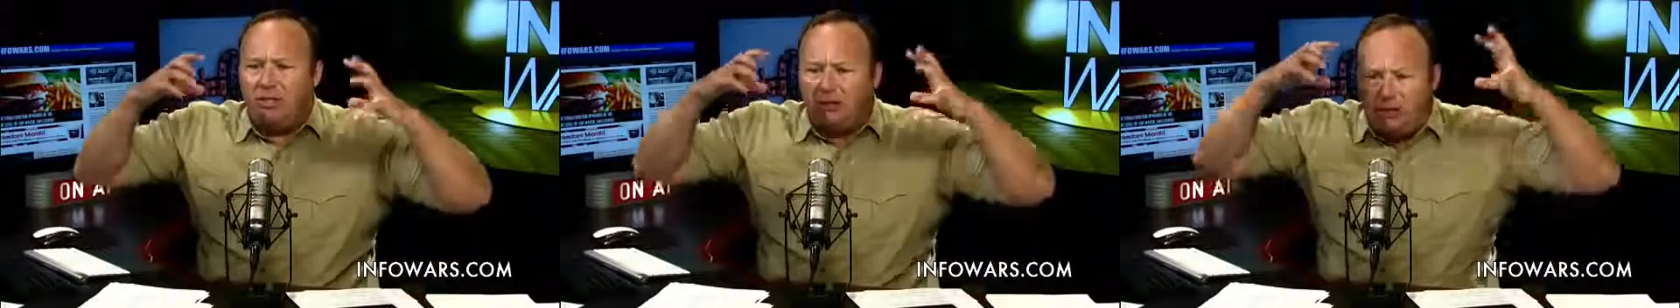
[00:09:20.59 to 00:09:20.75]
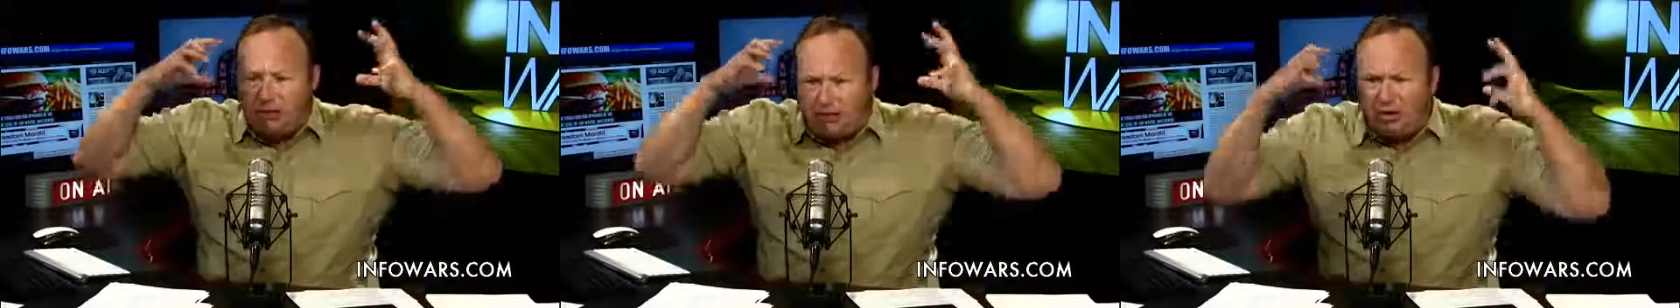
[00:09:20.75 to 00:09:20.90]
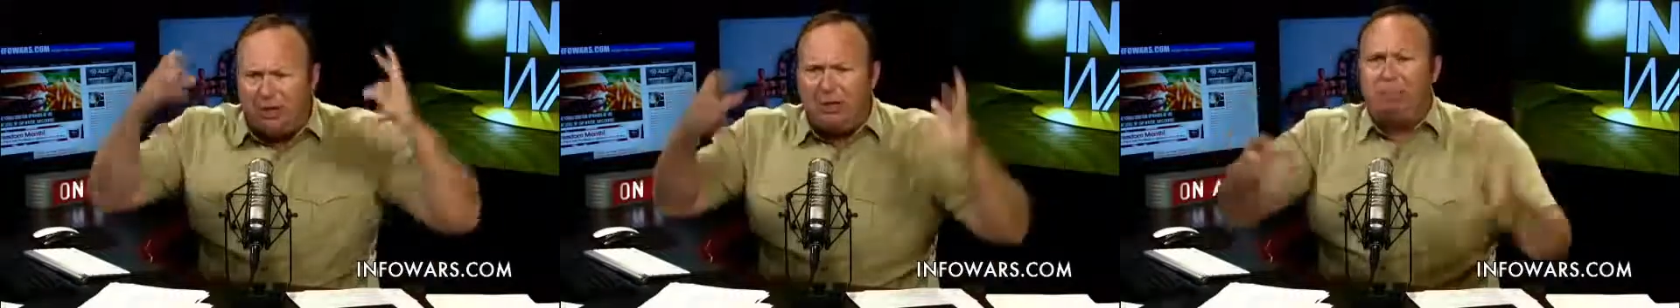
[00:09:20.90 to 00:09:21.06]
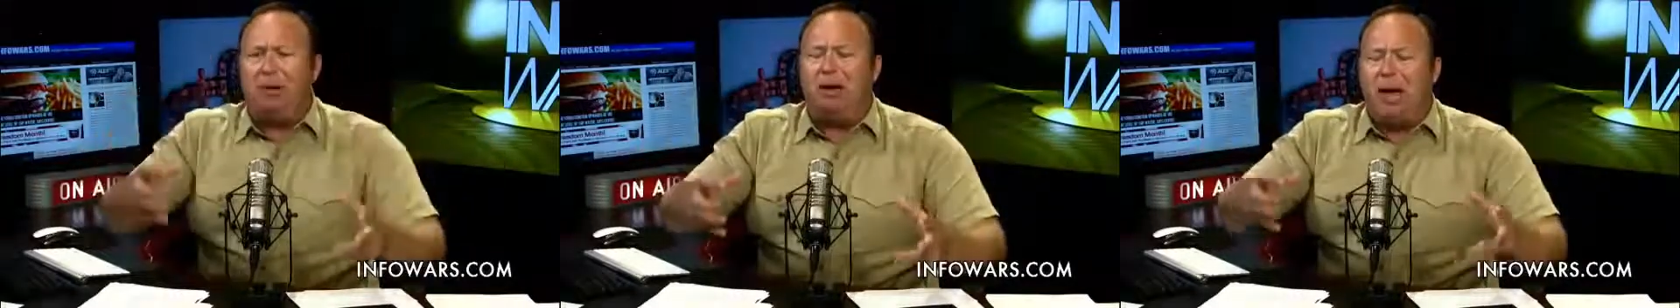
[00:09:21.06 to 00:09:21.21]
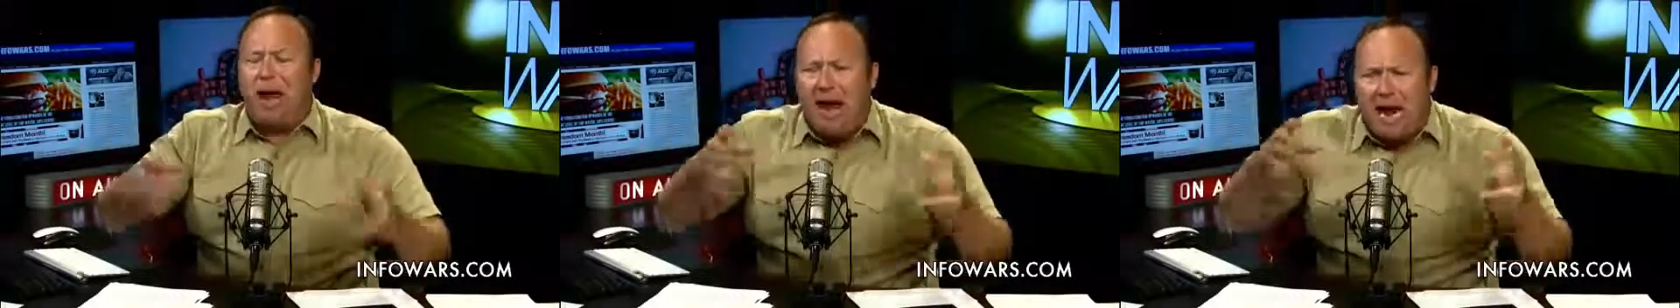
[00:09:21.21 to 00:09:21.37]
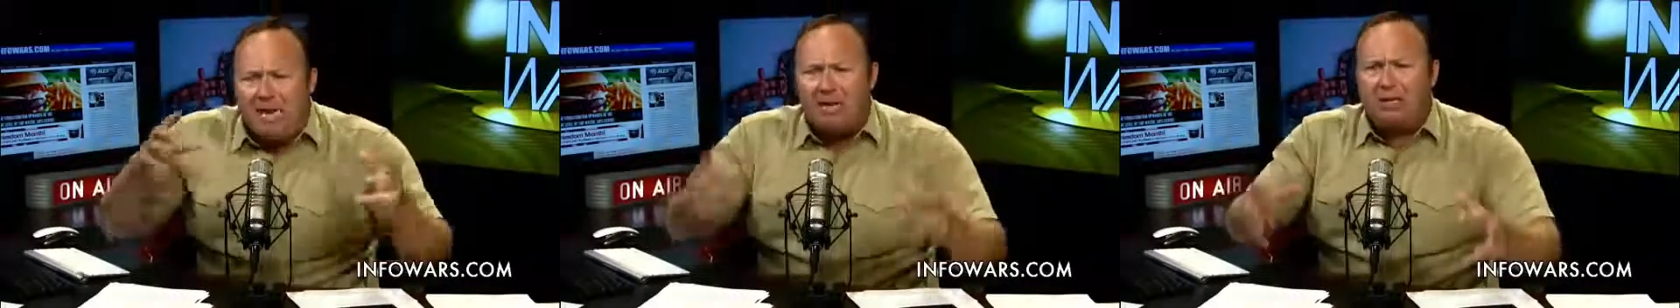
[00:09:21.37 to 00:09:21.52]
so stupid
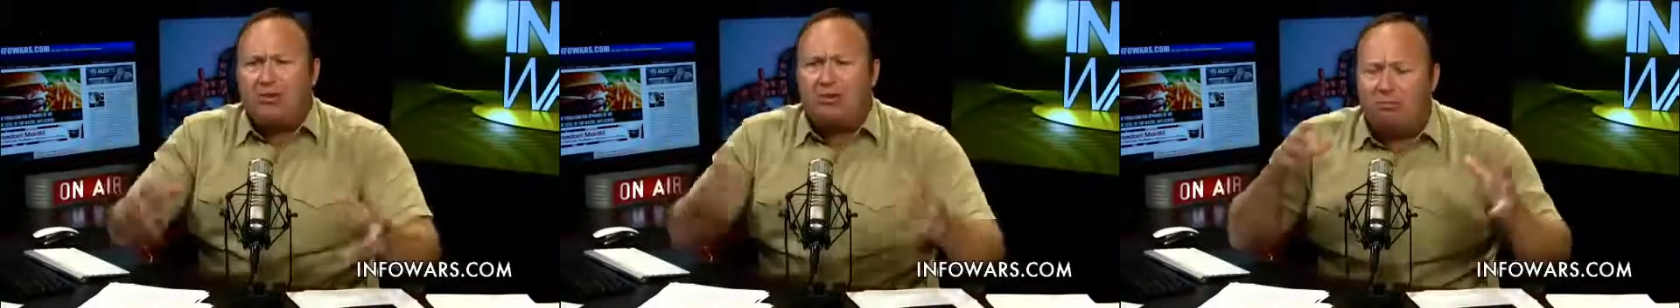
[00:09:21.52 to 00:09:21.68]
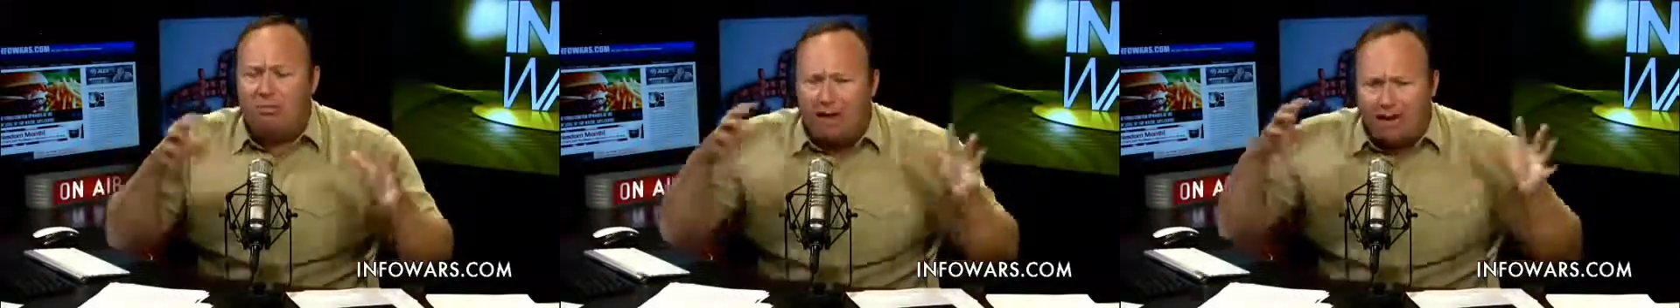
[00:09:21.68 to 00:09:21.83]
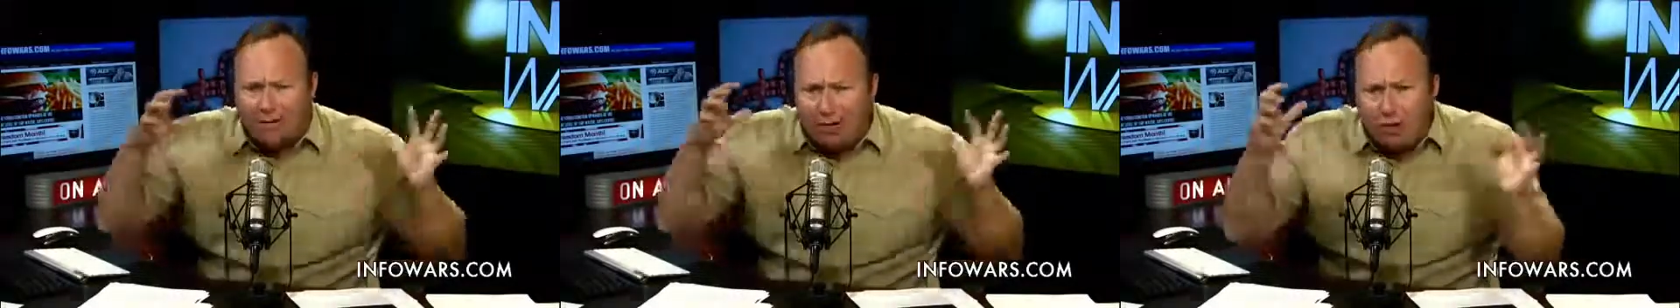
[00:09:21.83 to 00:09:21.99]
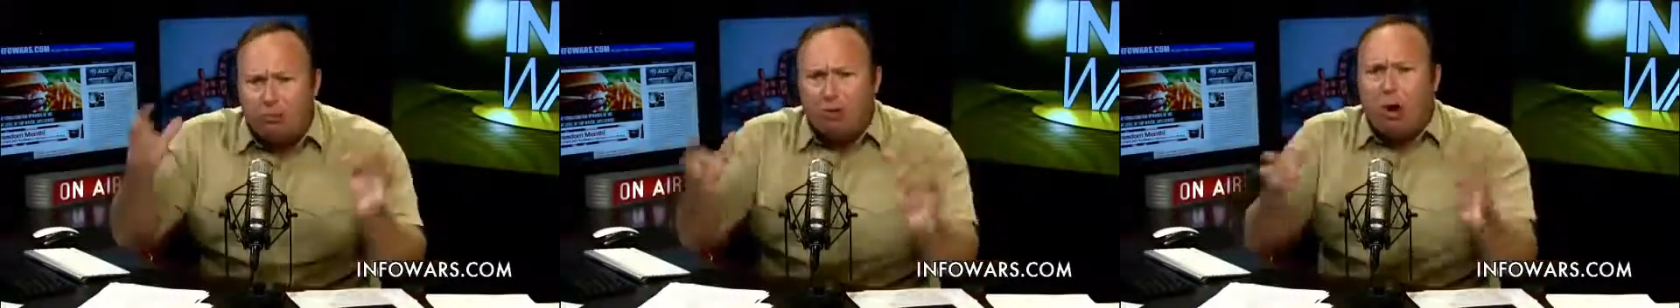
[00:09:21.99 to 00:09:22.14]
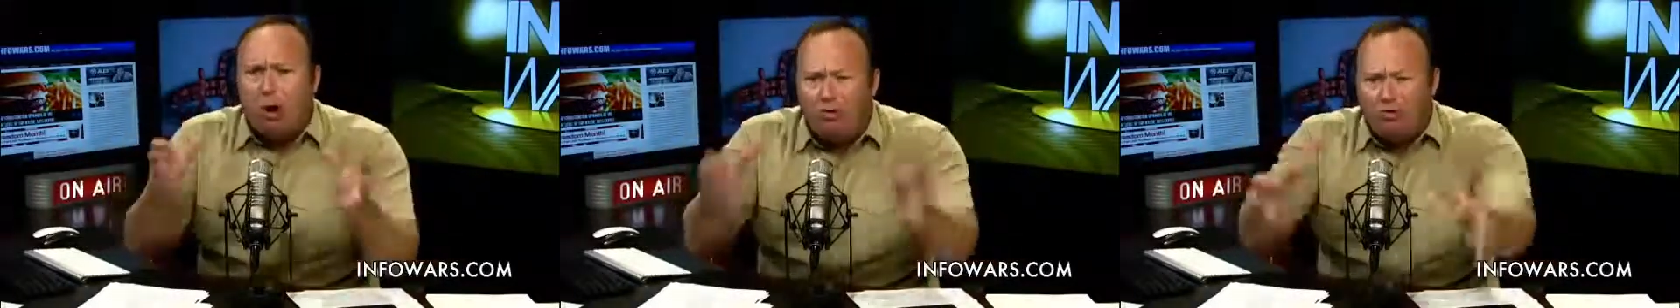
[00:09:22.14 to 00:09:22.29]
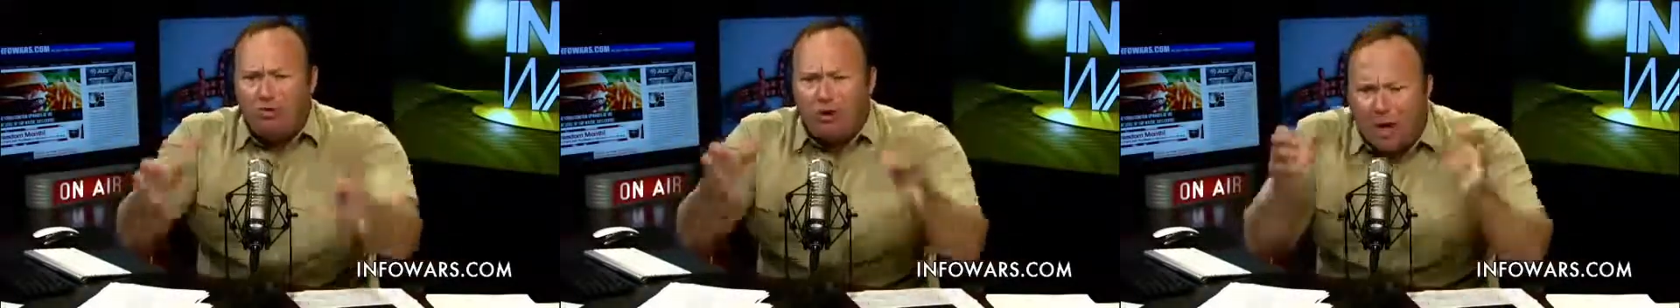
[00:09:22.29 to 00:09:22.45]
and hating somebody you
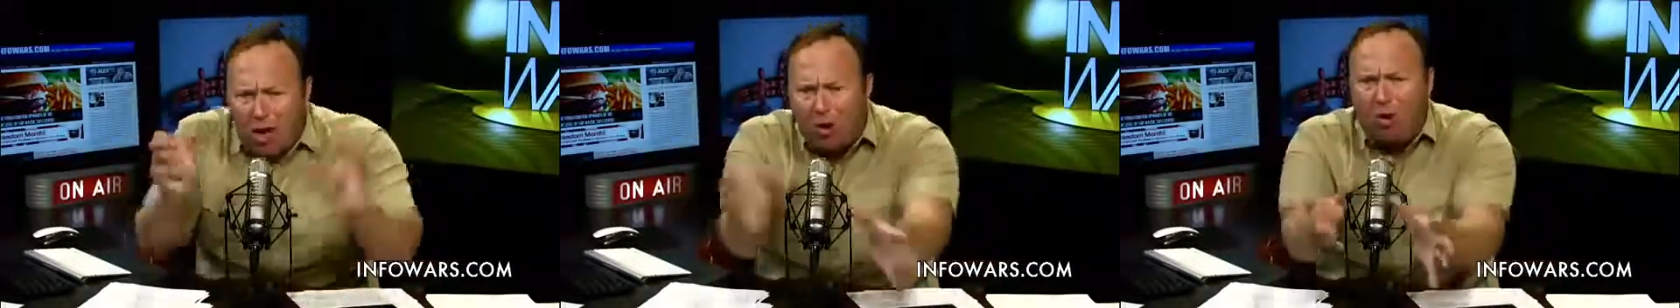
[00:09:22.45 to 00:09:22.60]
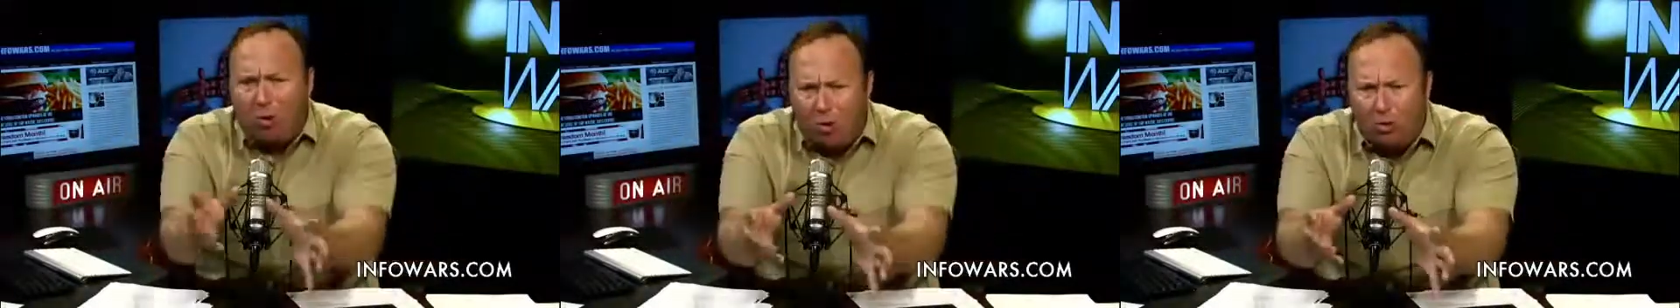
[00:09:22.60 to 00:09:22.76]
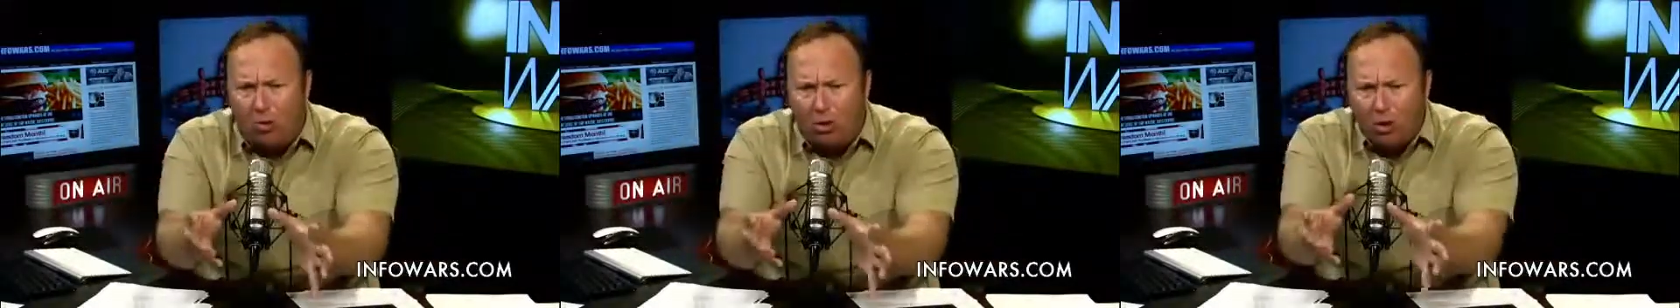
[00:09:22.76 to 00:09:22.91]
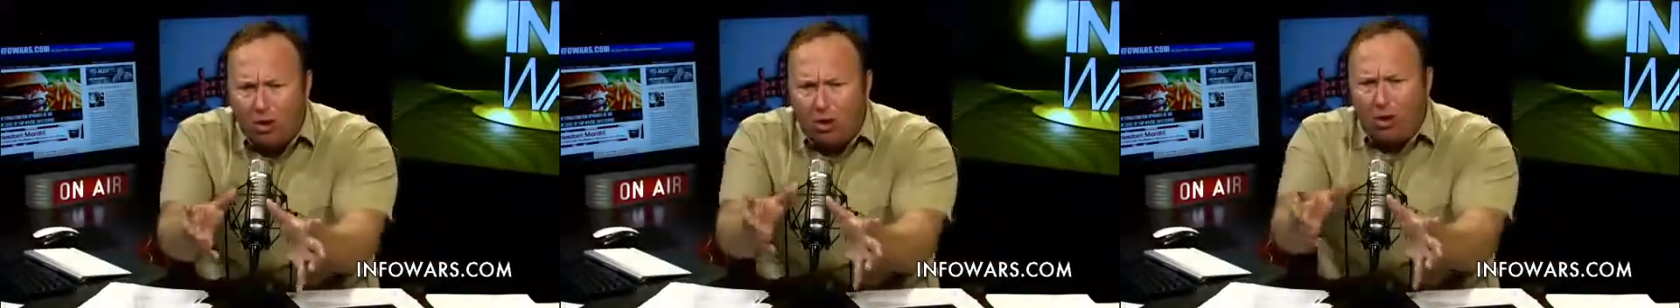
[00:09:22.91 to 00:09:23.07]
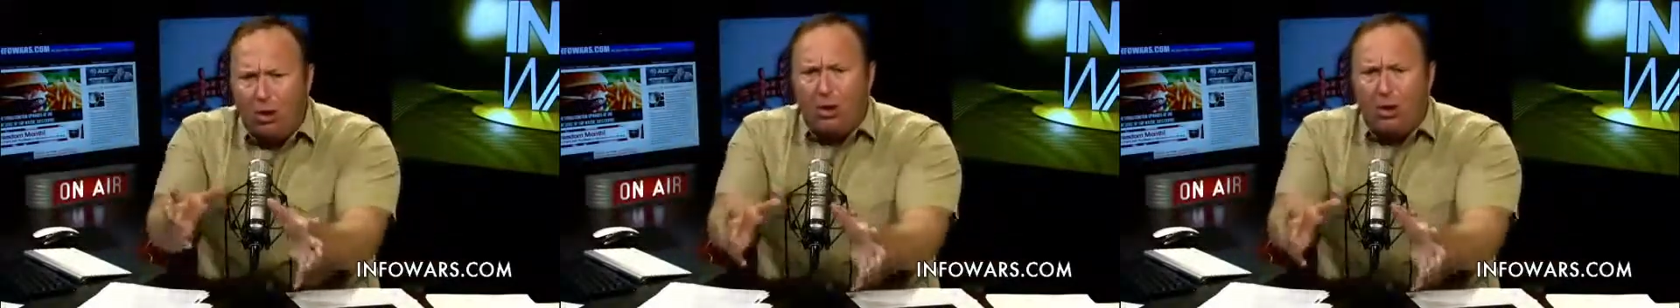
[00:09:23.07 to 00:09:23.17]
don't know